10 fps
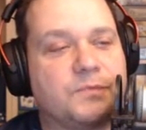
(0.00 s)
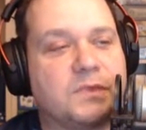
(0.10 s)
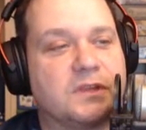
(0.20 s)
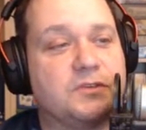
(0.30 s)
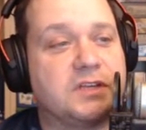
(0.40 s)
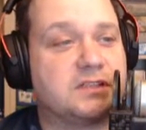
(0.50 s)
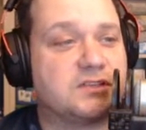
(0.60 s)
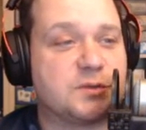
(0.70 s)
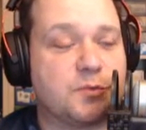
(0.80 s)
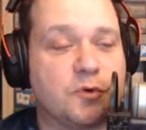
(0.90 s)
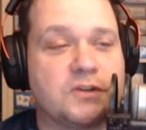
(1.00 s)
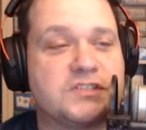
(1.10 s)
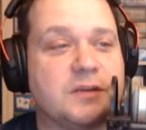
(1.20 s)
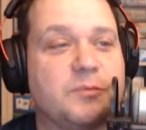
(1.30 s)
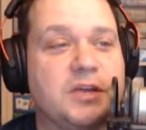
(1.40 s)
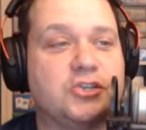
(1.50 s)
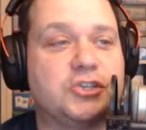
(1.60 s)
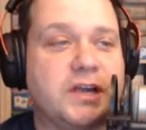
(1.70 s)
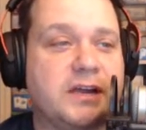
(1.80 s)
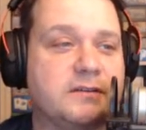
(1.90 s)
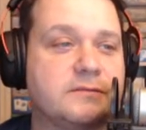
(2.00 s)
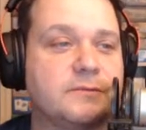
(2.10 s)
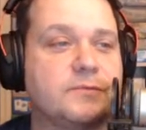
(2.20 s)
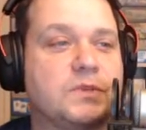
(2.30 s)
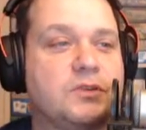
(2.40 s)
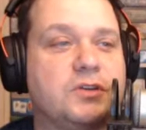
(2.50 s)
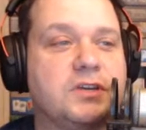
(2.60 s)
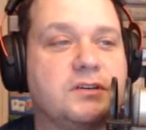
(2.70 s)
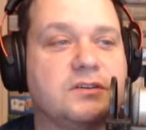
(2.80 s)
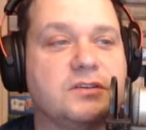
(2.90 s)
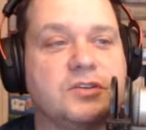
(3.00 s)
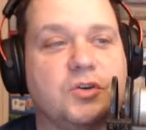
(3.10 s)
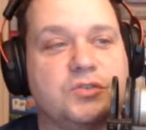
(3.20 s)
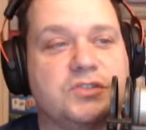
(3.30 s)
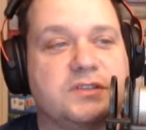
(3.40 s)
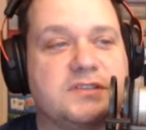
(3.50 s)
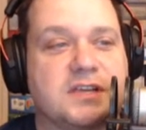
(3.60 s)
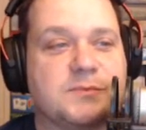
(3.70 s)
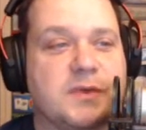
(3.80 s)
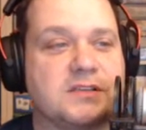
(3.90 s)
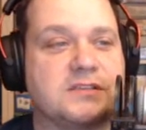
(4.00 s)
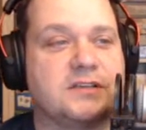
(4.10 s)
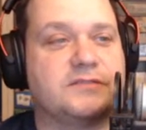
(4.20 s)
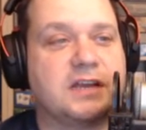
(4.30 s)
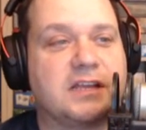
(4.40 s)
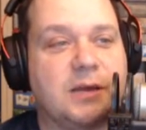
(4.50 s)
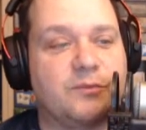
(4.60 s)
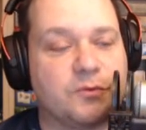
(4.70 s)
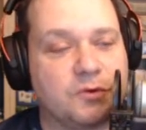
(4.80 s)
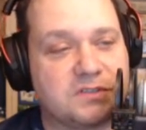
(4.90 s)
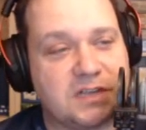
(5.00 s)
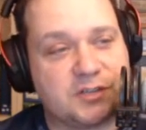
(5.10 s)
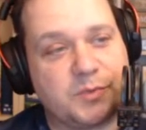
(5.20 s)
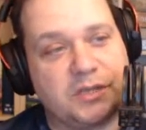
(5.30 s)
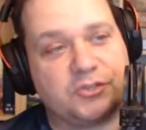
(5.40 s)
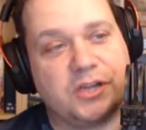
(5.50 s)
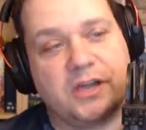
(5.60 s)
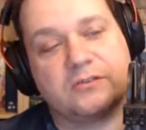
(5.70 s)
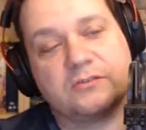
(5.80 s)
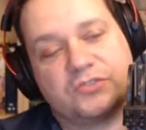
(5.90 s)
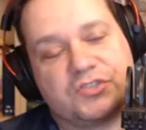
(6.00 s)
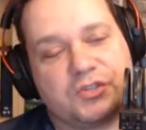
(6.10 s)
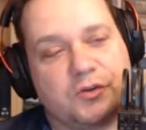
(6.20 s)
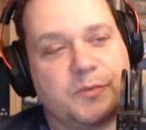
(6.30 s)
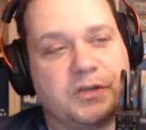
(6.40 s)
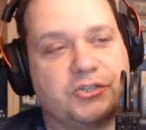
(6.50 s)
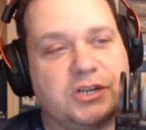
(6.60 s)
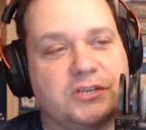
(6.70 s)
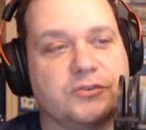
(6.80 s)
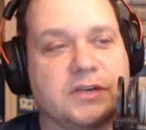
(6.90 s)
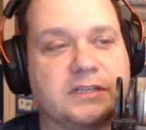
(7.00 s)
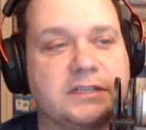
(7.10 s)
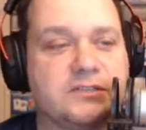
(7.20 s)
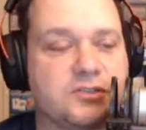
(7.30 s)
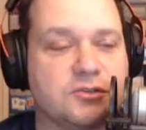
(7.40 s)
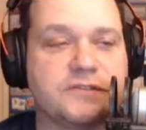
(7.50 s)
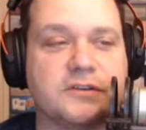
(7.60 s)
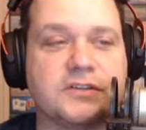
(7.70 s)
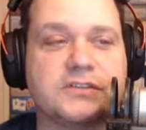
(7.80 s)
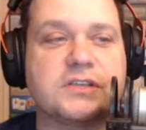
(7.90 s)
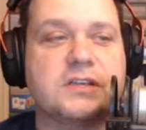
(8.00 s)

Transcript: If you'd like to support us on Patreon, you can go to thisxboxlife.com/Patreon, or just go to Patreon directly and search for us.